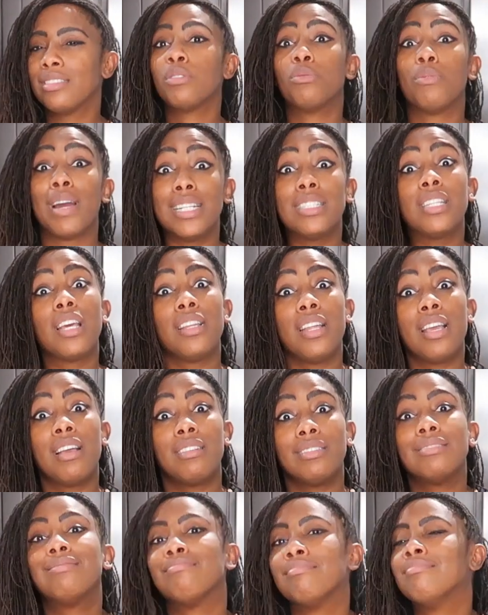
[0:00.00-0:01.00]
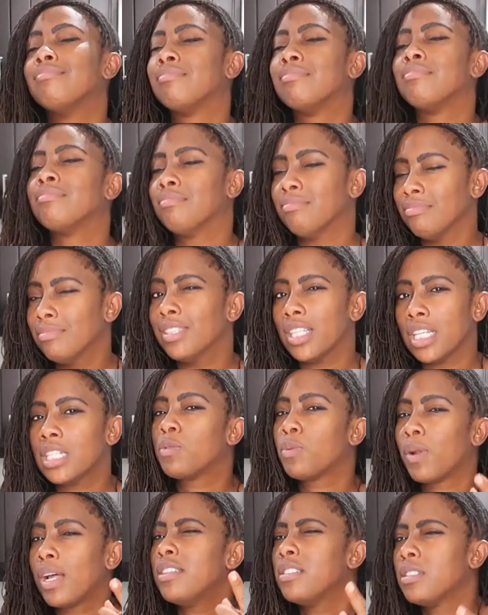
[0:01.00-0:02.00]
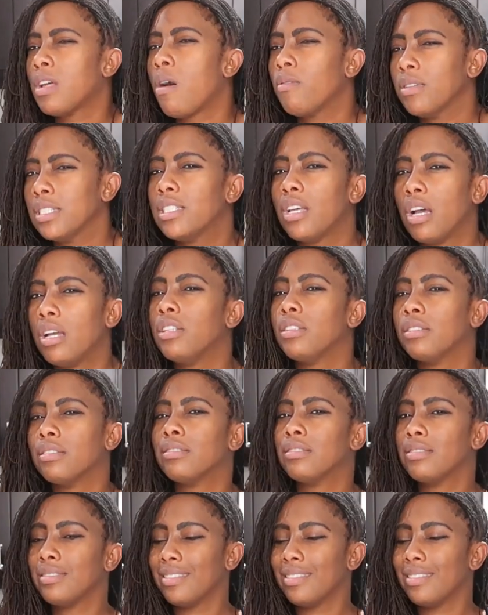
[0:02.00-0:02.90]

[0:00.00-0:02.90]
Right, Tanyelle? Mm-hmm. That's what I used to always tell you.